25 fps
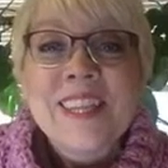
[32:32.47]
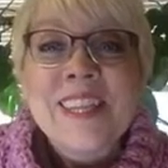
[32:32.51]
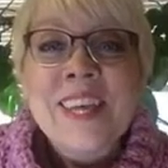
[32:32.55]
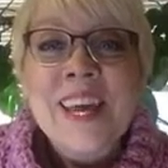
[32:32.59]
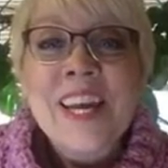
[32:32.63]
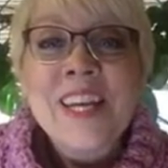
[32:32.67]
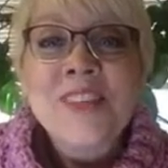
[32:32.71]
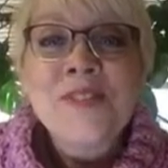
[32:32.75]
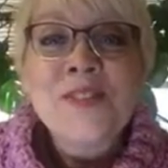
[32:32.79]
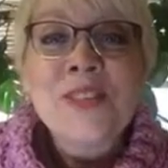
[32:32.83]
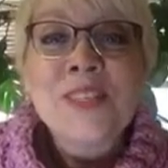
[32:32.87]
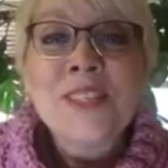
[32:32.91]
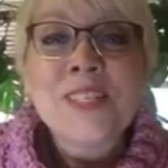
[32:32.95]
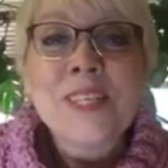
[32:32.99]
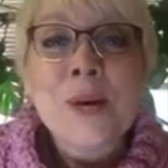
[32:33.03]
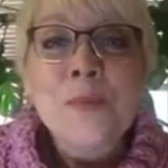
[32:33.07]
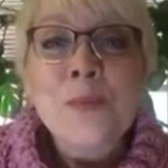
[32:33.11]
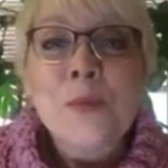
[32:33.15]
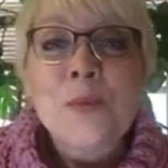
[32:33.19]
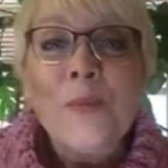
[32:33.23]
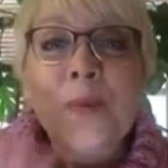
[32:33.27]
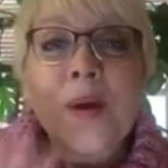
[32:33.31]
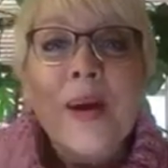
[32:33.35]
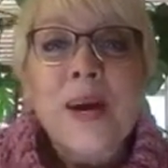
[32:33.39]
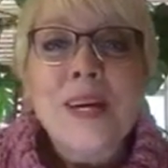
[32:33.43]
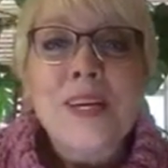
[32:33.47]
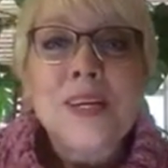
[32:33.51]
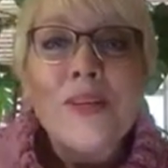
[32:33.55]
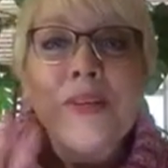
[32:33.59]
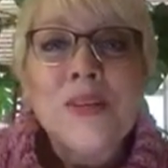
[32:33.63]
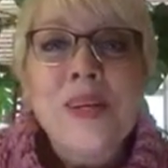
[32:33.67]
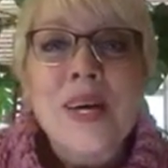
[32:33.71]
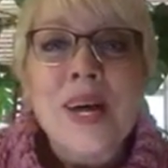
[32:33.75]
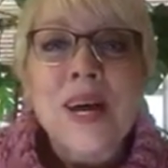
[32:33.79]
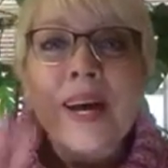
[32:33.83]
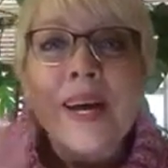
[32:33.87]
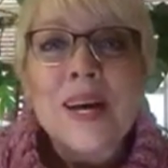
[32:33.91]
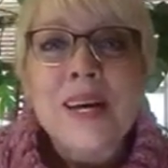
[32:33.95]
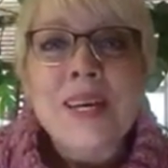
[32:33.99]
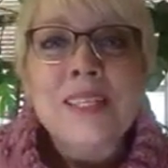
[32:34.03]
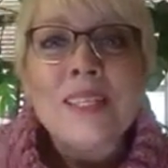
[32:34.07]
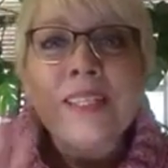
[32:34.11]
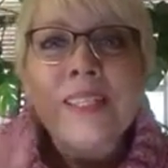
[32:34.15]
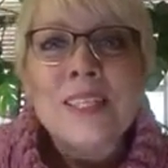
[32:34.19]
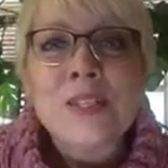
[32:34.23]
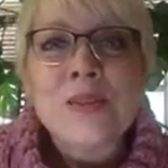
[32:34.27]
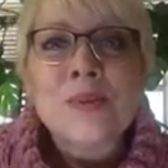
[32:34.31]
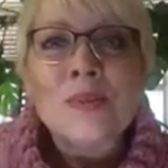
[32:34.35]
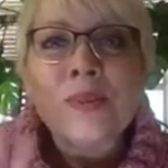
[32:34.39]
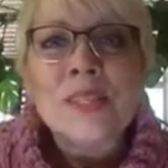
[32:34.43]
Thanks for stopping by, you
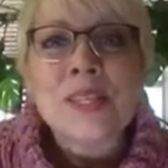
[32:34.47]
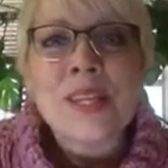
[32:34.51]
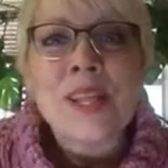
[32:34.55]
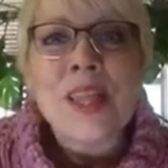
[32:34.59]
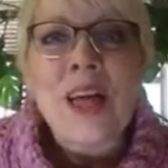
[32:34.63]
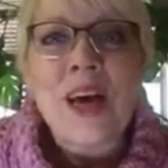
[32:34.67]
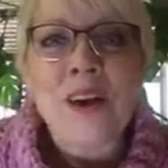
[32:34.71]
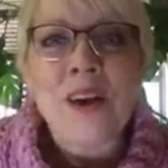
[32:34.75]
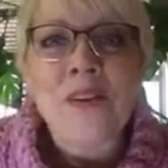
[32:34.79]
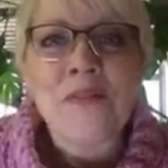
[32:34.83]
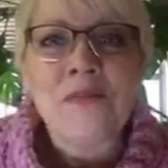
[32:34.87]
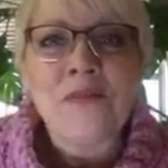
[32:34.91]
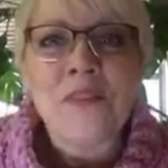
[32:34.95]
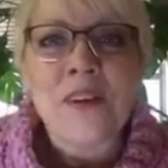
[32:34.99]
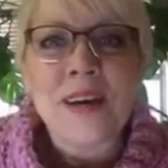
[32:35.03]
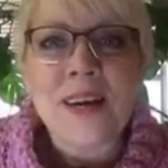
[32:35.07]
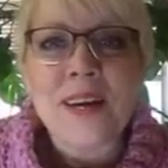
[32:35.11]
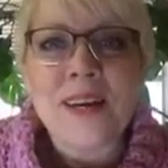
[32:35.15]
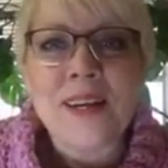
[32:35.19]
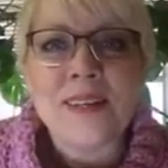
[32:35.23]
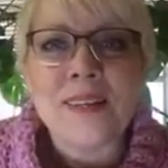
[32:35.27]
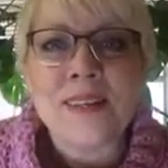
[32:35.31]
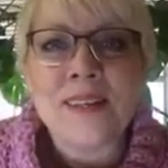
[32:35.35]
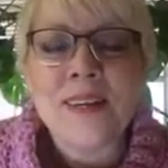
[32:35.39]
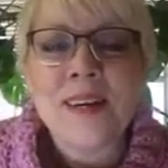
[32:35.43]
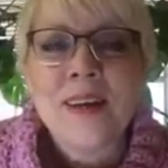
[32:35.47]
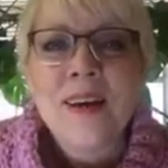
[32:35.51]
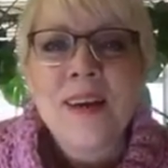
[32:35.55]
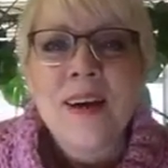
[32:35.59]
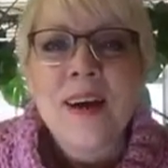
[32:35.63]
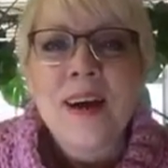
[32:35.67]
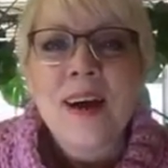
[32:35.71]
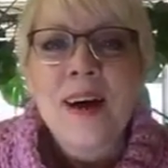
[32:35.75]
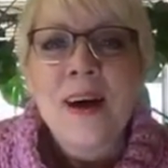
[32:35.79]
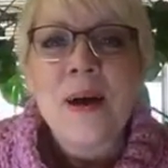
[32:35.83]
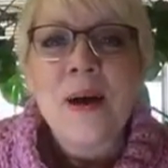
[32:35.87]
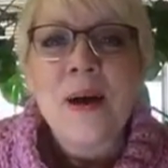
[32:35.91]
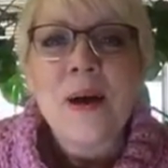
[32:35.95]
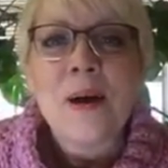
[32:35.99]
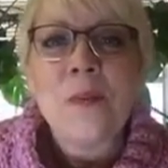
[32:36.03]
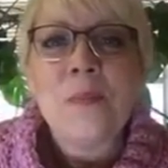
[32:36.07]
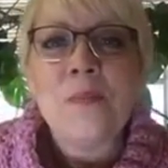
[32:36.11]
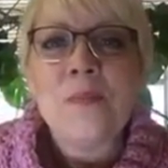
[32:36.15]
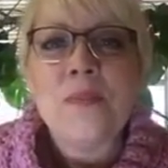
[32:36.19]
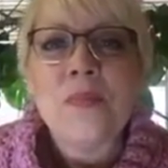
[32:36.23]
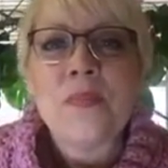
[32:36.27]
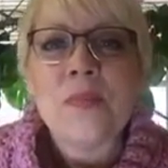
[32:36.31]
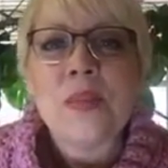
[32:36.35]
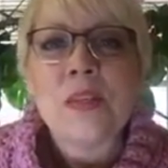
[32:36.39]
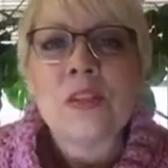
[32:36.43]
guys. This was a lot of fun.
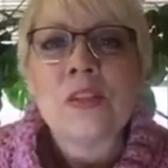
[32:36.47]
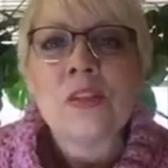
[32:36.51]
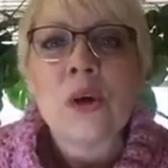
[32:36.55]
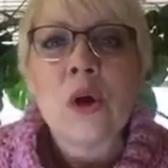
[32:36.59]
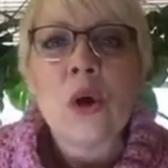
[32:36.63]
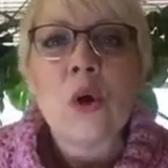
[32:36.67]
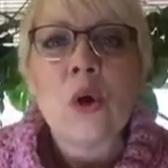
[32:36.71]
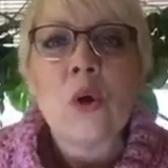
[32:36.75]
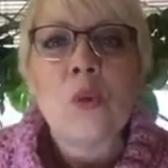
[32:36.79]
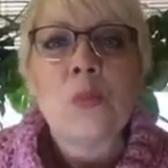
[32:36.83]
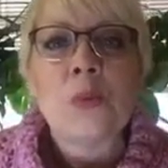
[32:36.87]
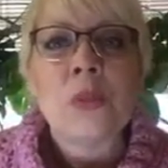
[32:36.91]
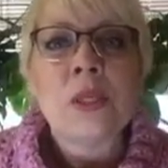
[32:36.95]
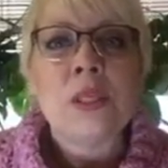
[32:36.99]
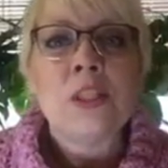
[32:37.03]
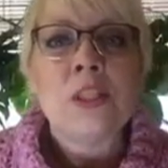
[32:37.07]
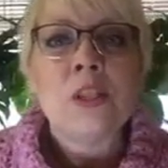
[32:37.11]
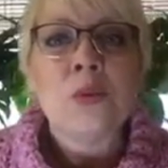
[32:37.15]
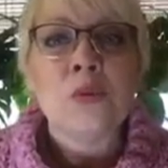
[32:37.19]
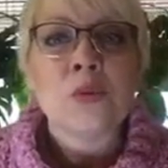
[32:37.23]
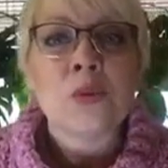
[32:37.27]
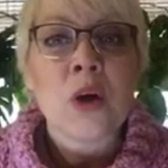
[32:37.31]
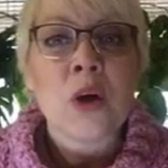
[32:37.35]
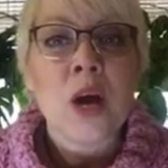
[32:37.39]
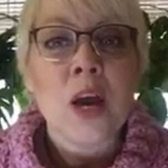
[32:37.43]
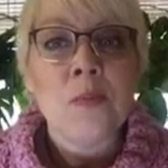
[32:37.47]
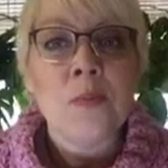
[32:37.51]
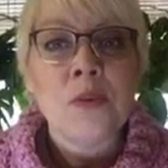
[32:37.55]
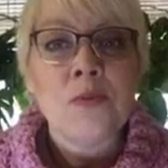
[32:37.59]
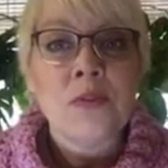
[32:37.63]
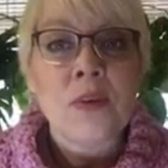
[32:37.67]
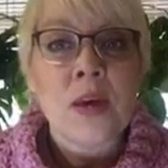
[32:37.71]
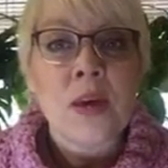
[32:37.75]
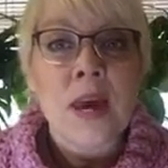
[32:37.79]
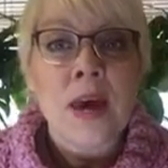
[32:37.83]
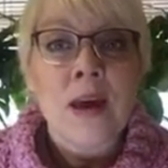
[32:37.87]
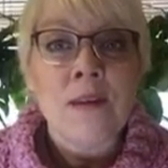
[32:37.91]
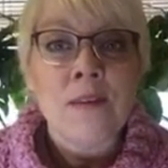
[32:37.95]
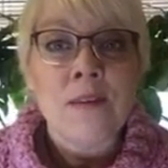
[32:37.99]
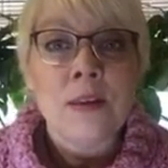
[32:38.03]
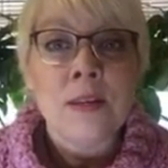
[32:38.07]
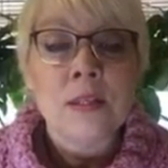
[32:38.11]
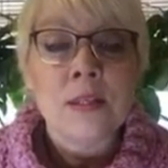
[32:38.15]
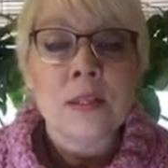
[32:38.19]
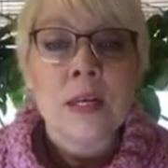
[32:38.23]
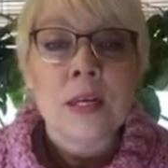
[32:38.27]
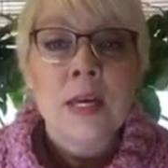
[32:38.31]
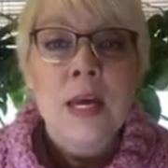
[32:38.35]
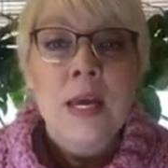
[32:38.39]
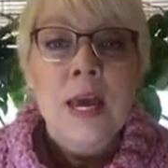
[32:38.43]
So please subscribe if you
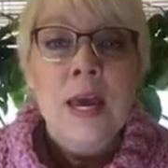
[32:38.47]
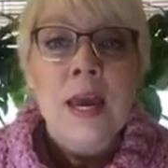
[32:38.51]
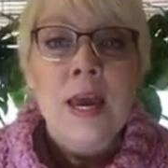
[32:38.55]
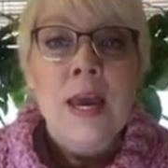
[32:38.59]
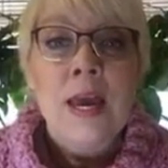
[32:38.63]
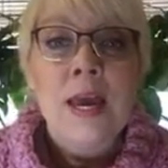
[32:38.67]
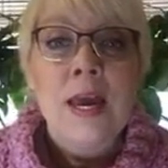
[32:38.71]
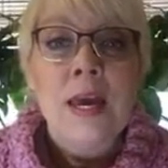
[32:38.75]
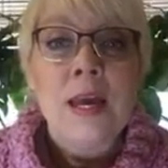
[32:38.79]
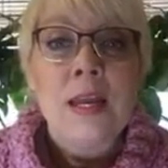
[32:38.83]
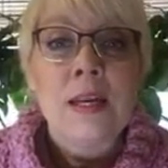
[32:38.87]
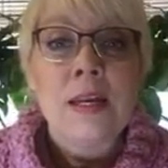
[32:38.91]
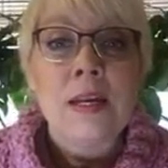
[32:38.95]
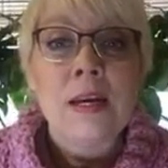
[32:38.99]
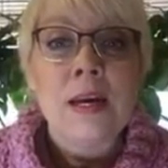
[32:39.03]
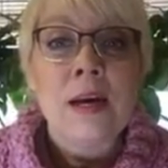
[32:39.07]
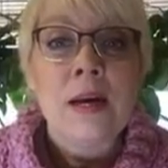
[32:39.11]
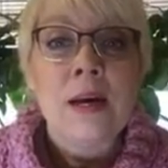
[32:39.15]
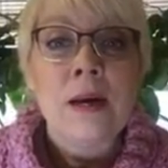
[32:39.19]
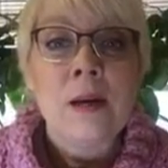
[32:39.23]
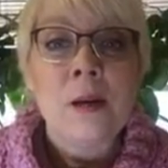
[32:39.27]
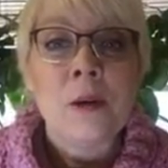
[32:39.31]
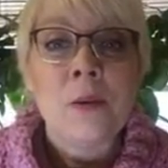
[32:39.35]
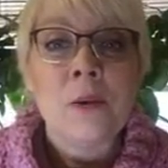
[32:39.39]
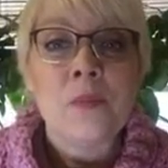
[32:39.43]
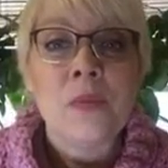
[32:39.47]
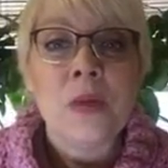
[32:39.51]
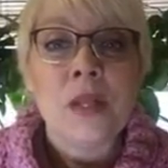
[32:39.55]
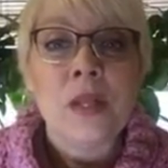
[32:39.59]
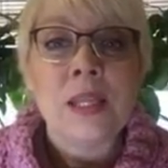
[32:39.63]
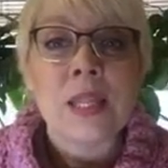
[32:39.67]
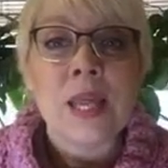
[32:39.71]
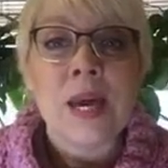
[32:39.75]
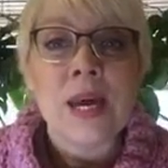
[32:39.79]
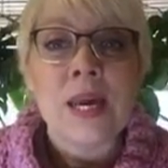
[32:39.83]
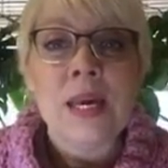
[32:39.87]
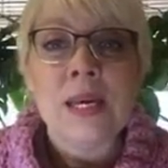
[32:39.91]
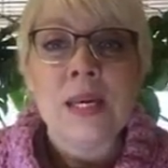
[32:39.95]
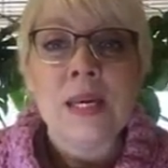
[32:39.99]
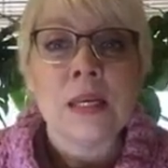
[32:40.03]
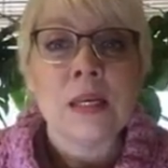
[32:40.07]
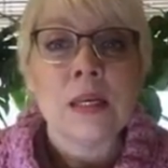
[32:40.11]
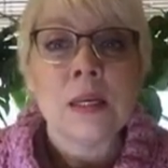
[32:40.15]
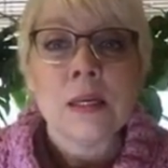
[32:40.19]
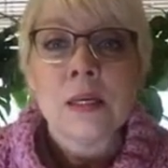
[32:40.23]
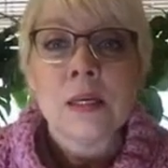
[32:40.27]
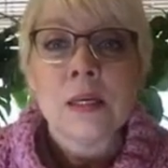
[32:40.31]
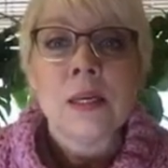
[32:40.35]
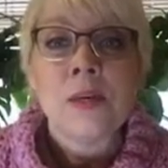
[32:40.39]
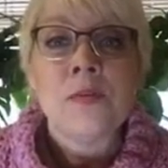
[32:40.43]
haven't, and like
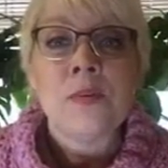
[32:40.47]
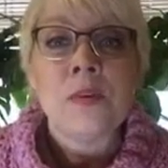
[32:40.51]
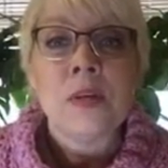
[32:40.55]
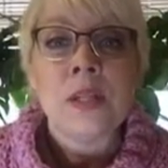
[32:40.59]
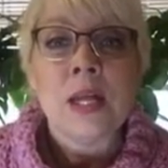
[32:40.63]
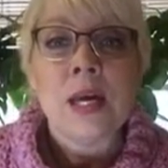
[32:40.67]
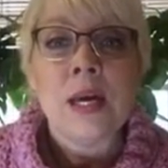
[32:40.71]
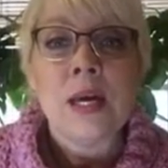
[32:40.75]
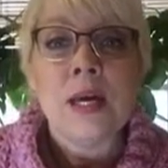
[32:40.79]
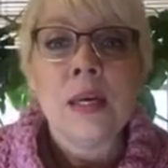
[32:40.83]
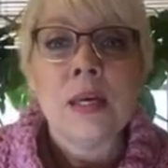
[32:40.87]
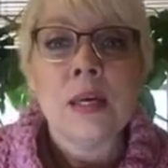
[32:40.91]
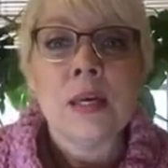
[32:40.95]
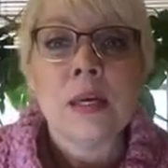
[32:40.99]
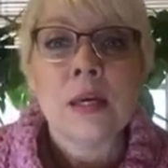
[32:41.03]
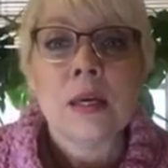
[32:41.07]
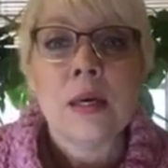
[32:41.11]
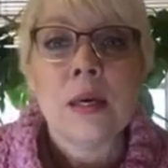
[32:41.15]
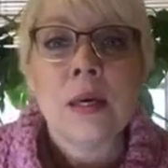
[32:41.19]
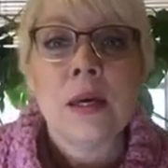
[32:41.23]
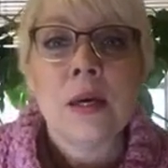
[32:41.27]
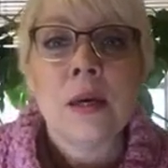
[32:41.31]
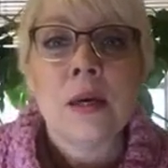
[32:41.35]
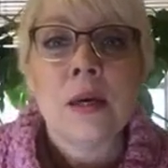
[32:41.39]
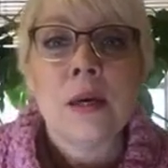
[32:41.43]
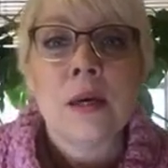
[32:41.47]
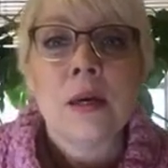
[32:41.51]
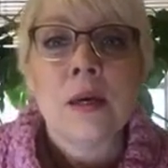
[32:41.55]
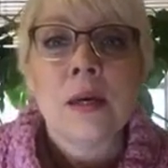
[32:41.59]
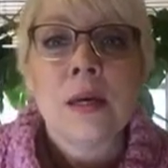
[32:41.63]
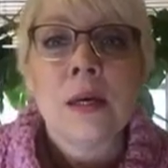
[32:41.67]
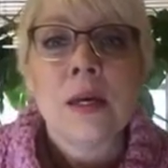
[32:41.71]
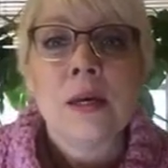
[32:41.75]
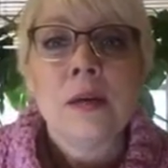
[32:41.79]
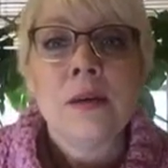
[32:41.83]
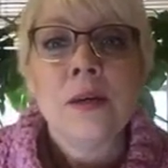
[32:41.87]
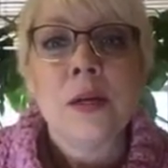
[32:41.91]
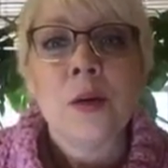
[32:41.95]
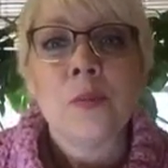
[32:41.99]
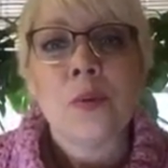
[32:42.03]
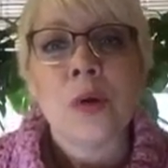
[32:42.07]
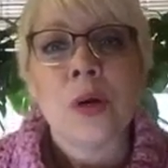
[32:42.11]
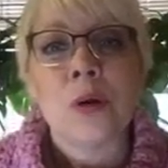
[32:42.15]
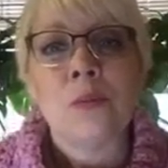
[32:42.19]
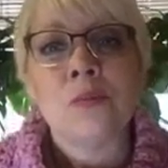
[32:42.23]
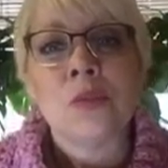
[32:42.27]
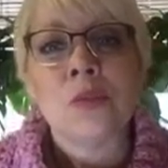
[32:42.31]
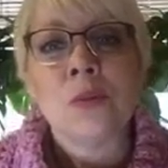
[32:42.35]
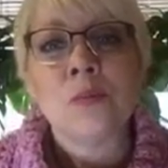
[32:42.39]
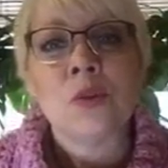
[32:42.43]
if you like. Internet
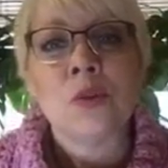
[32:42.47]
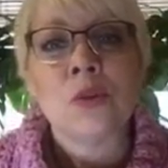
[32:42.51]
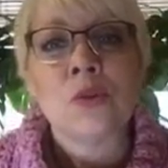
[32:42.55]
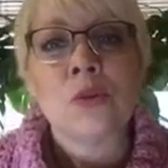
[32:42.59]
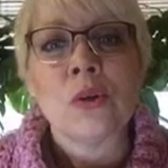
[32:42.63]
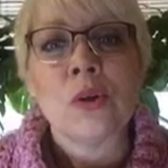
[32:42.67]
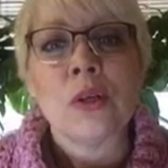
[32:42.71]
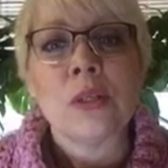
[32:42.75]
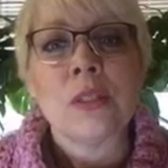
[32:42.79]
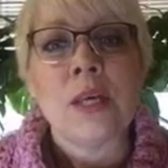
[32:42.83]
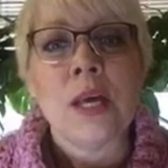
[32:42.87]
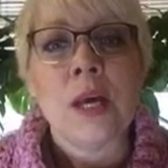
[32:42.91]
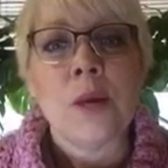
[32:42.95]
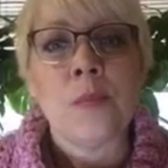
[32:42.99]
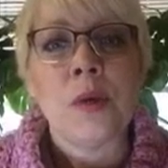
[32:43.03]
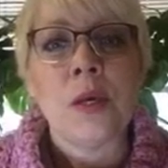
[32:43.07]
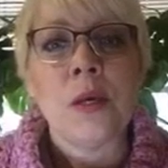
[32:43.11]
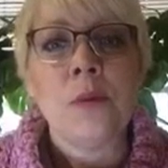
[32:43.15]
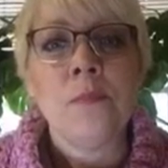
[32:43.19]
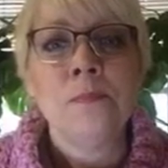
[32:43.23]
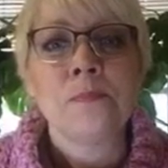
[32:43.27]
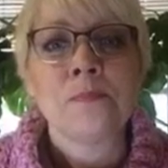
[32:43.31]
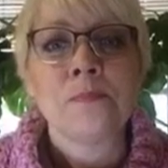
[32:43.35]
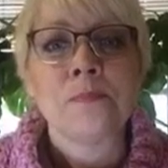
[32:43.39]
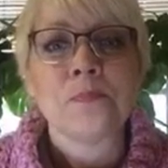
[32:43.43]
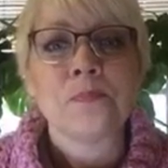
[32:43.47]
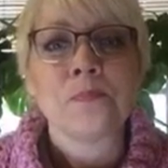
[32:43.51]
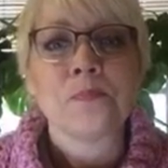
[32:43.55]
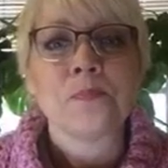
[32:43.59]
problems. I'm so sorry, Tammy.